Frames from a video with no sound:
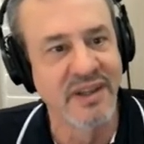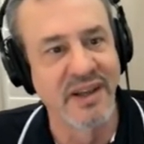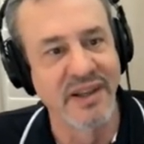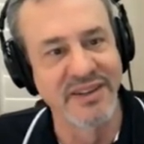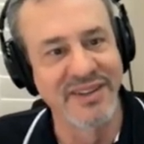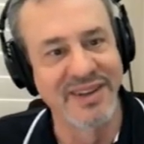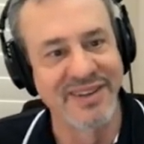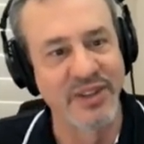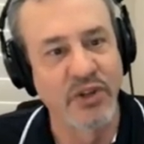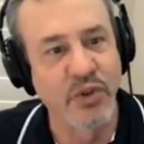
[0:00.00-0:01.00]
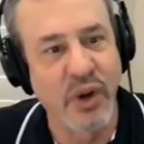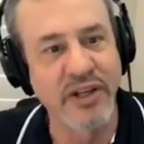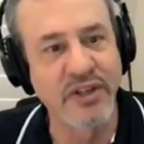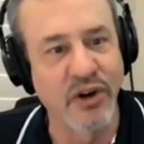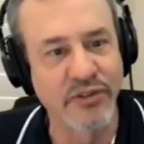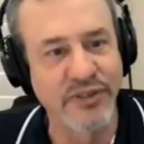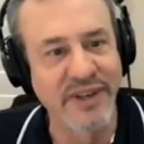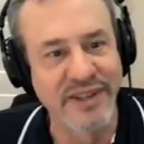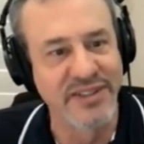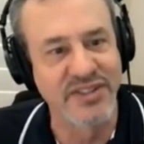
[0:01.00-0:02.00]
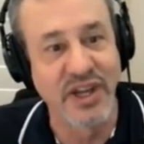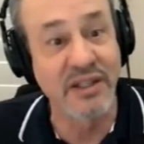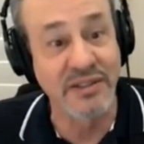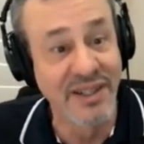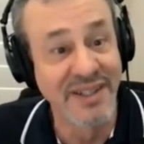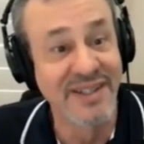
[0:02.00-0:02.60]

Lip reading: And, I tried golfing and I sucked.